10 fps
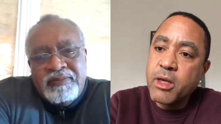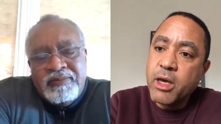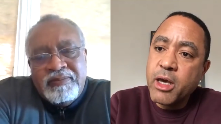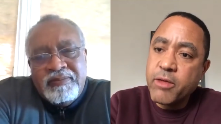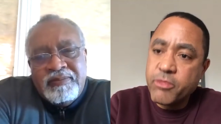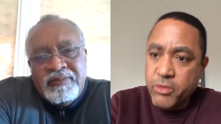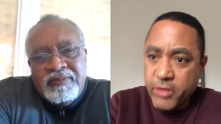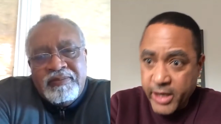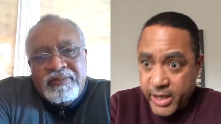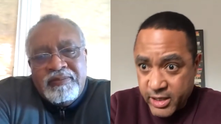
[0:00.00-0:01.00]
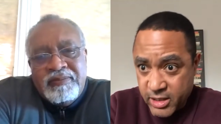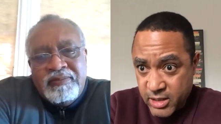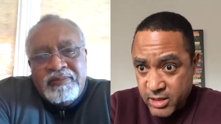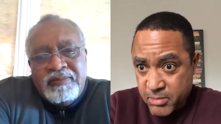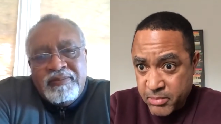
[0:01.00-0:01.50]
Speaker 1: after that.
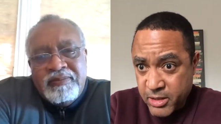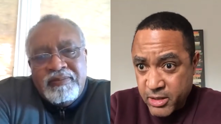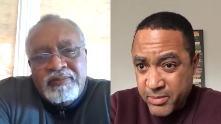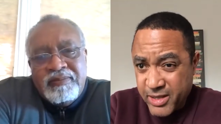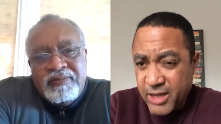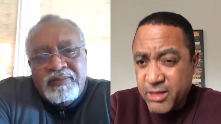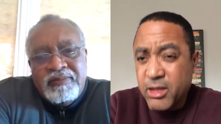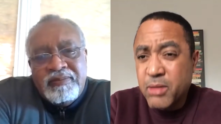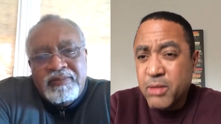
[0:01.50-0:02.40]
But um, yeah, I think I'm gonna